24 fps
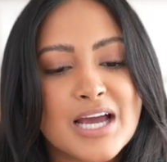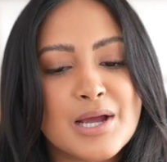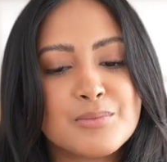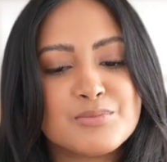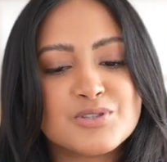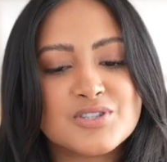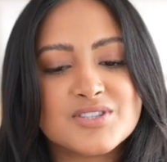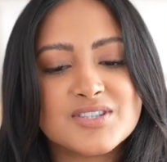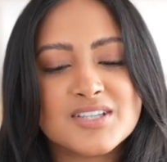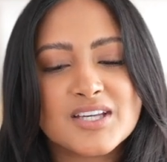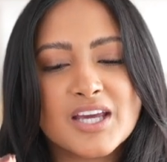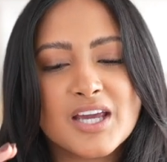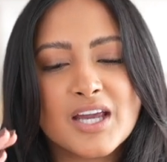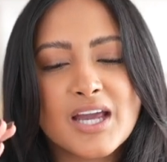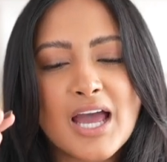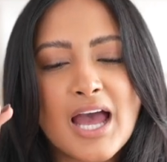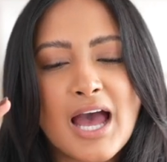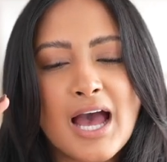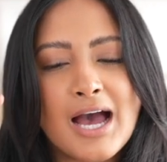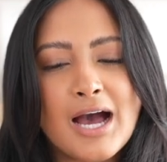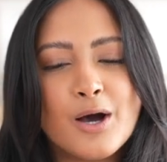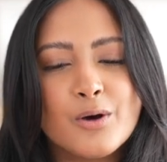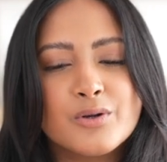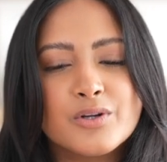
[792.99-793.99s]
I'm just like,
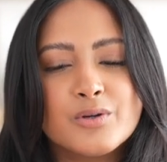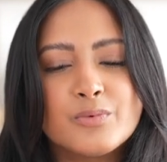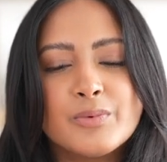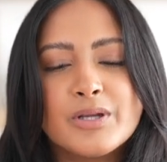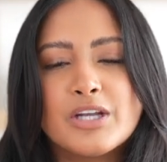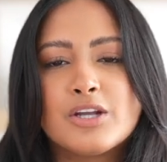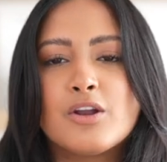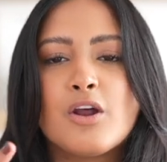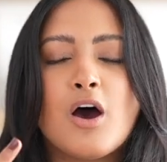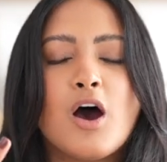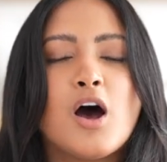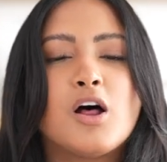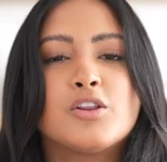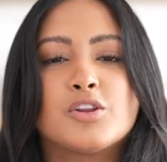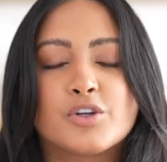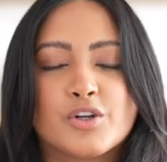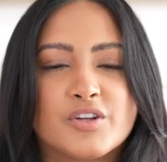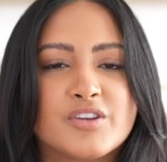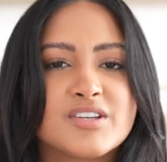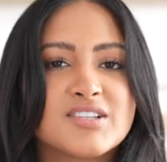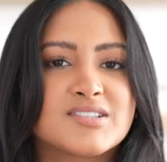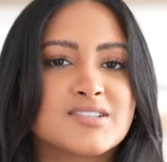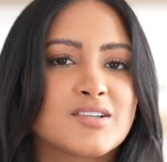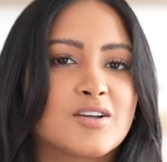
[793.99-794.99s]
how did we not
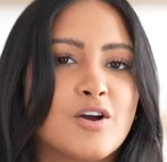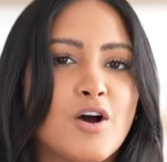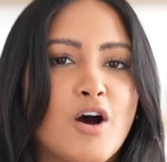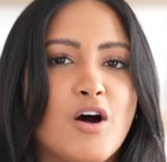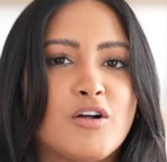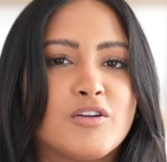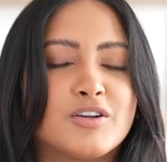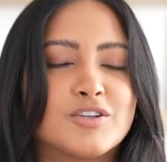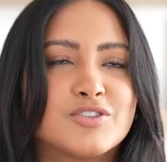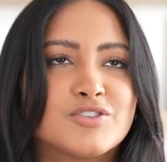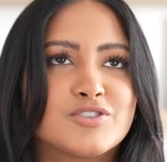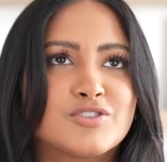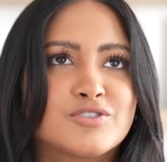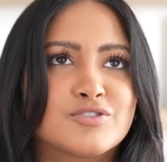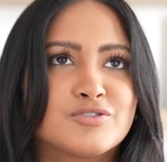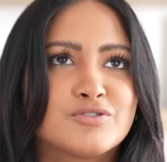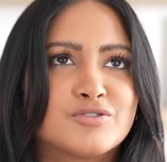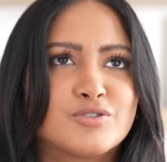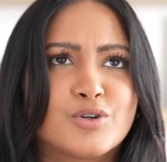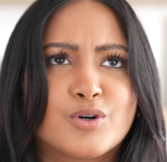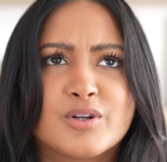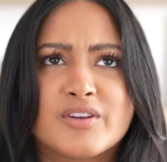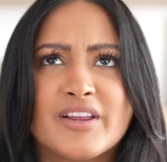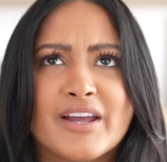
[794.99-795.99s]
learn this in college
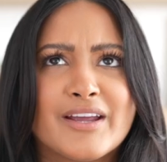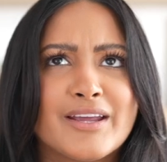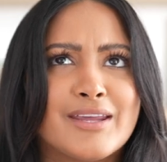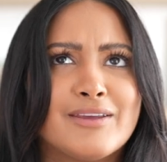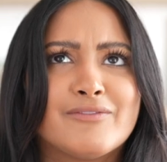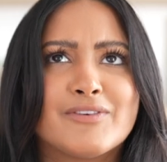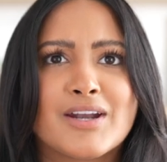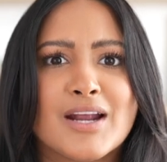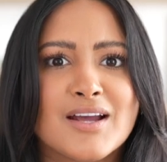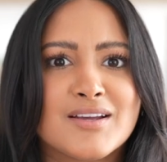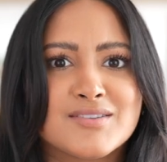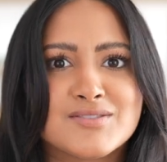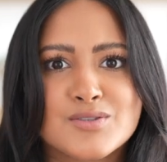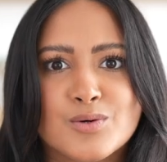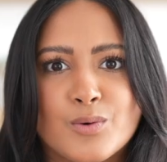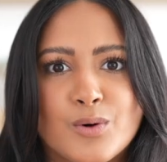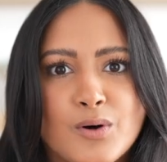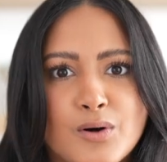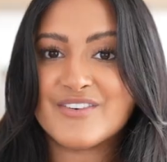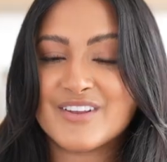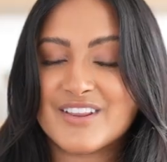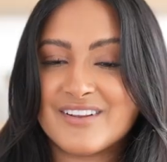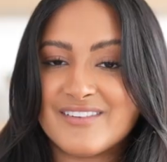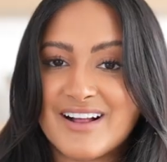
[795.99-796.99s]
or like even high school?
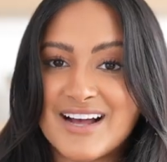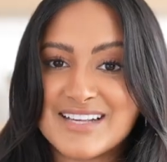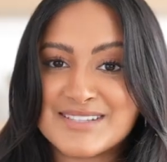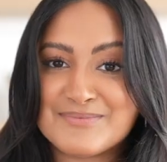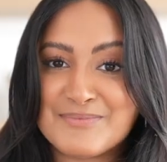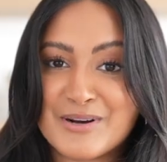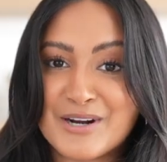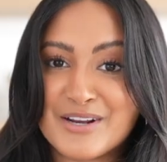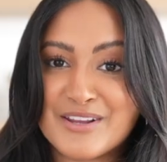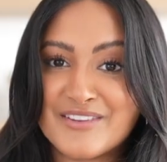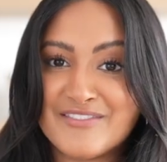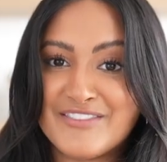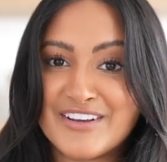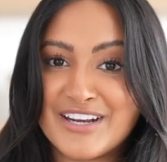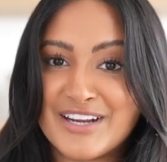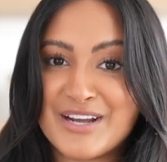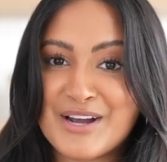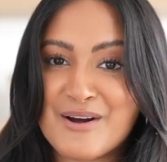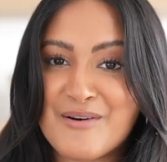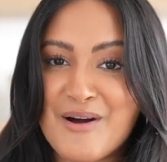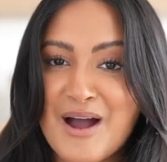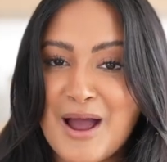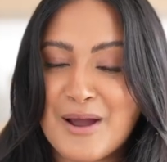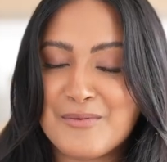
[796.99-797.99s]
For the last part of the
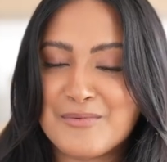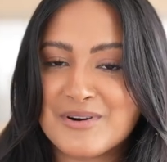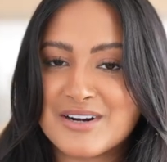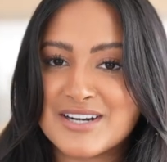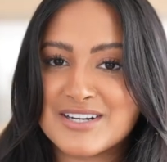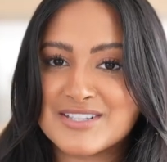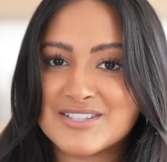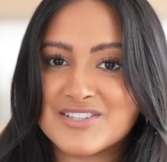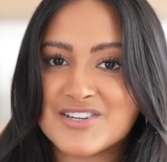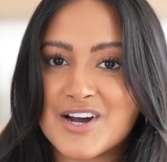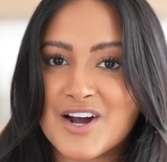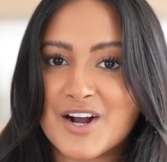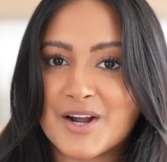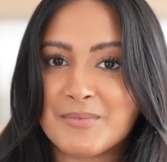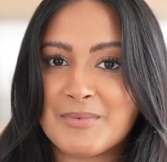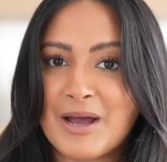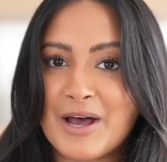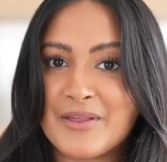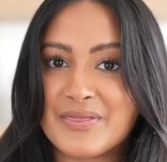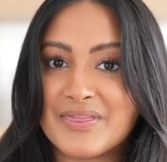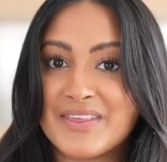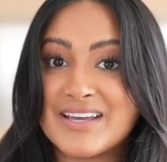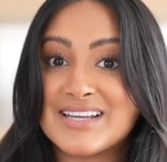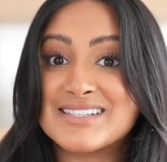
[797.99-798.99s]
video, I wanted to talk
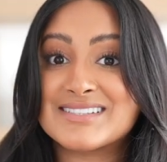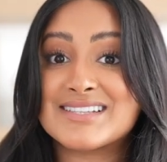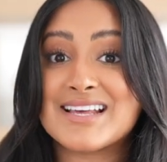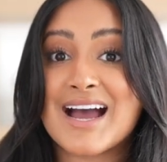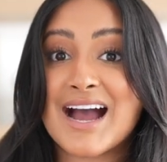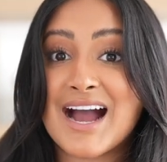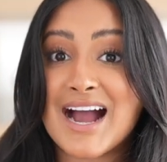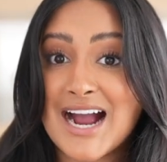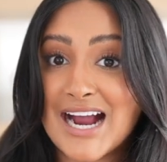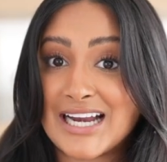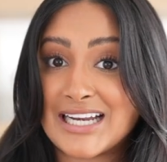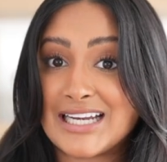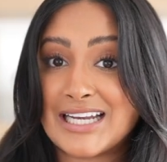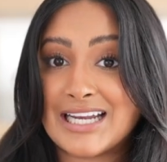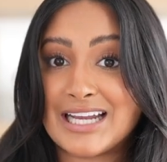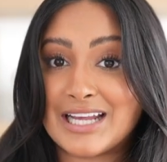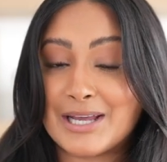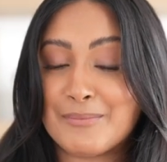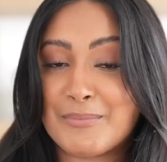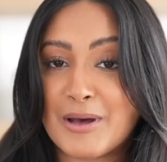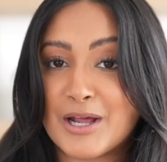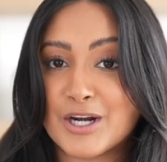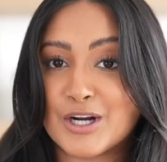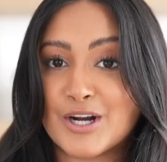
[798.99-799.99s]
about things that I need to
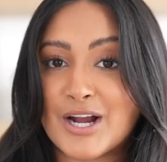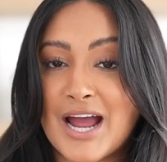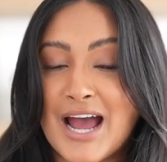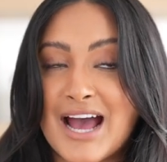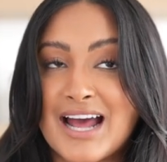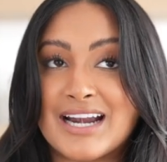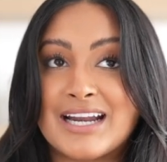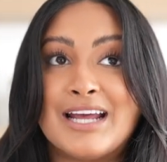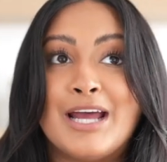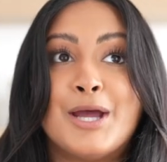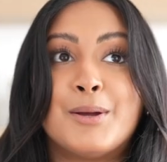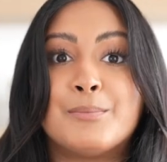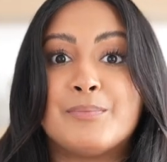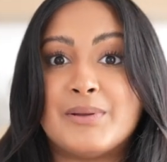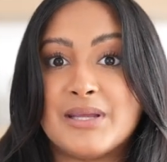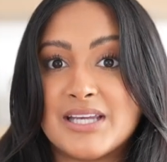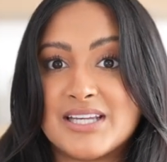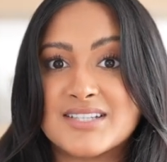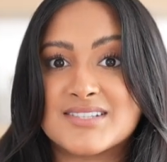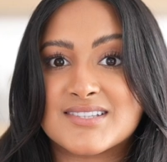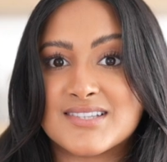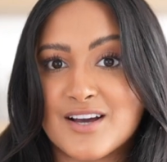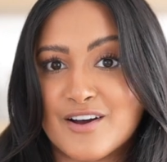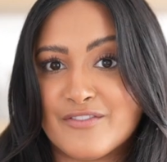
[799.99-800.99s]
get better at
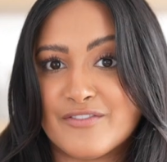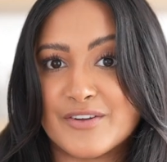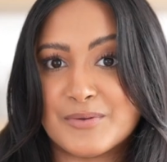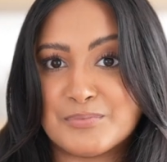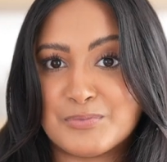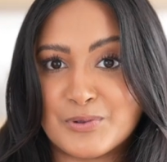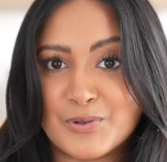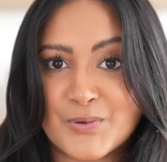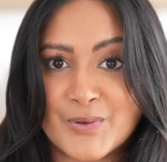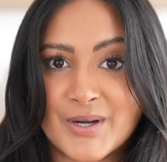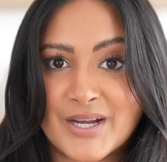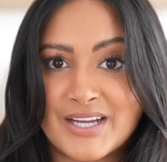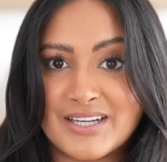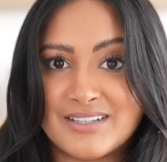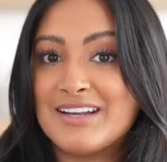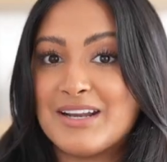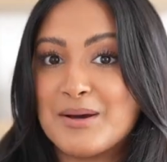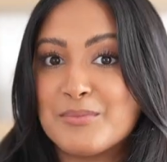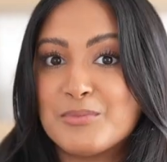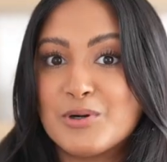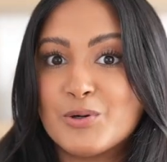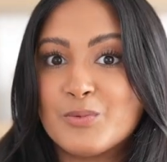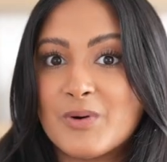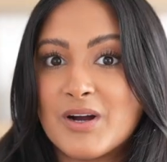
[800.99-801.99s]
being self-employed.
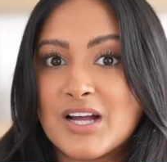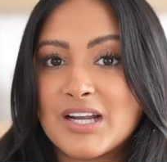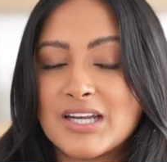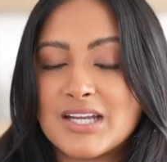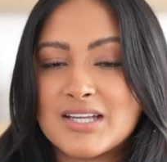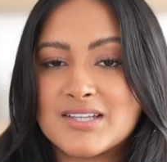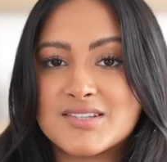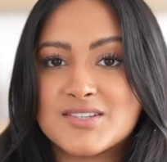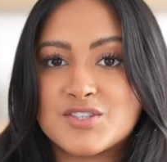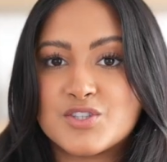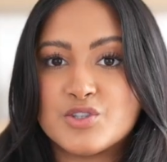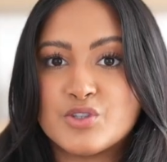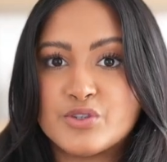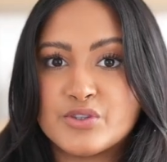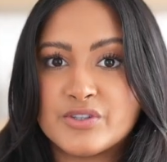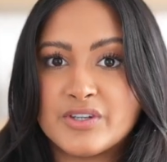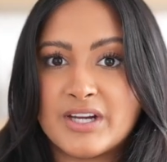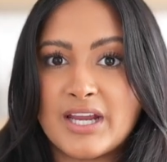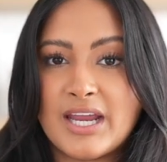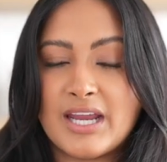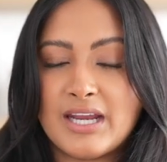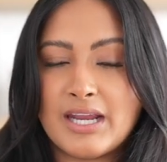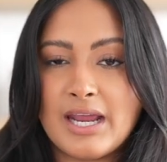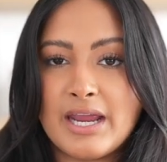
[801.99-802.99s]
Number one is to
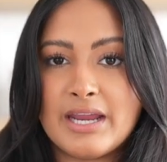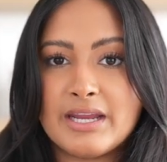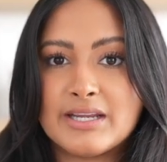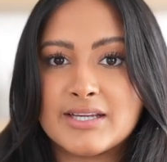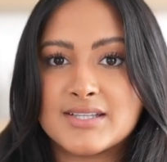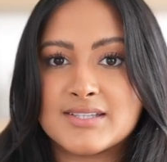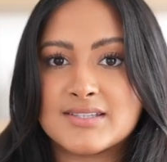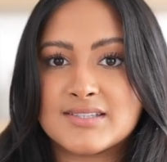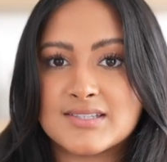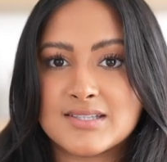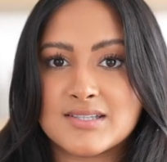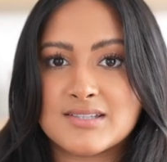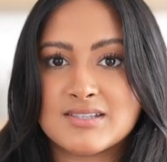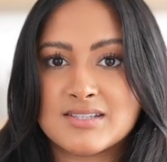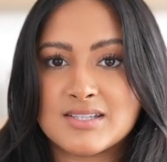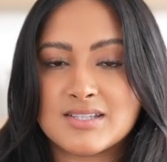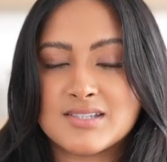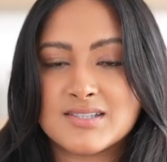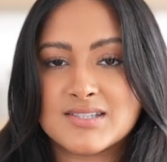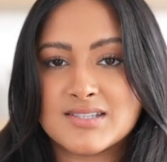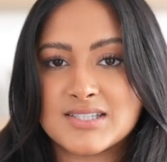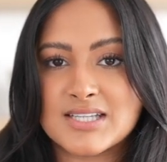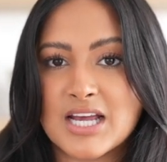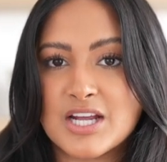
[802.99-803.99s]
create a
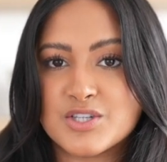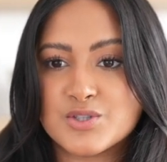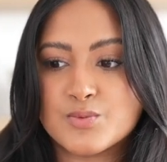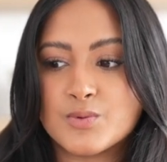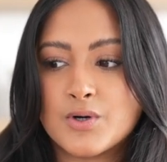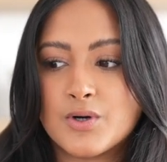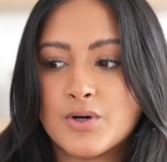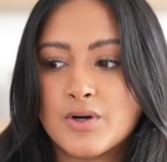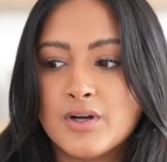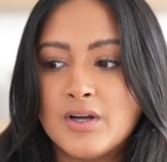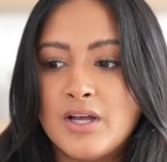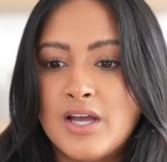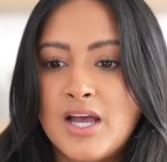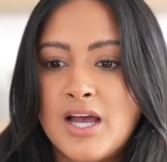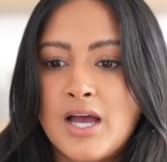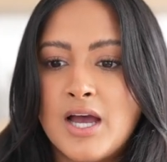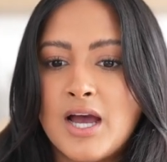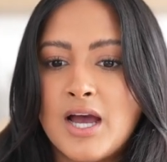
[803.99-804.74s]
consistent schedule.